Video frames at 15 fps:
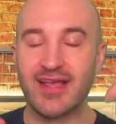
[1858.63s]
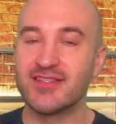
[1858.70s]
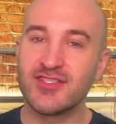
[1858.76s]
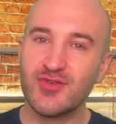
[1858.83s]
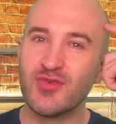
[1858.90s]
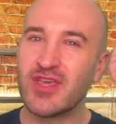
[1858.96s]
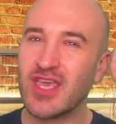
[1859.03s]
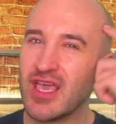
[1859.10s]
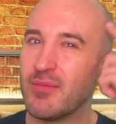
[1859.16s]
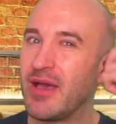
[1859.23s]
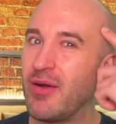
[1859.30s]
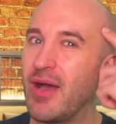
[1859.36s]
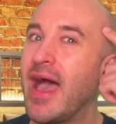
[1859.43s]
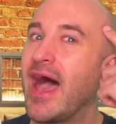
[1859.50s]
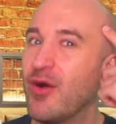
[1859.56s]
it's talking
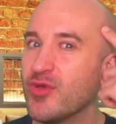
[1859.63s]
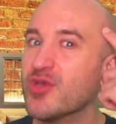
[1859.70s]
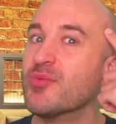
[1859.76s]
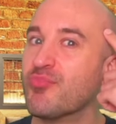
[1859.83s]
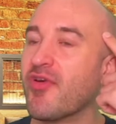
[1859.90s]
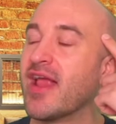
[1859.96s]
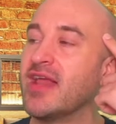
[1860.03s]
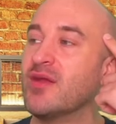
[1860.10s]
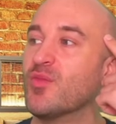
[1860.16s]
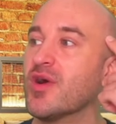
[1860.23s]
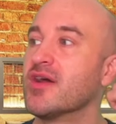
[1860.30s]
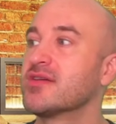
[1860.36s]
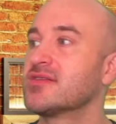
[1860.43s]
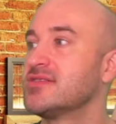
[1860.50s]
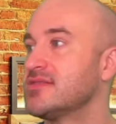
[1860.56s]
about how your brain
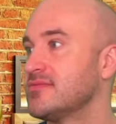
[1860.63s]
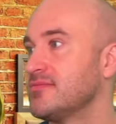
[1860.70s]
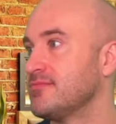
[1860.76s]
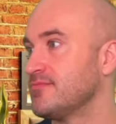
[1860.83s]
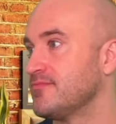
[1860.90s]
works.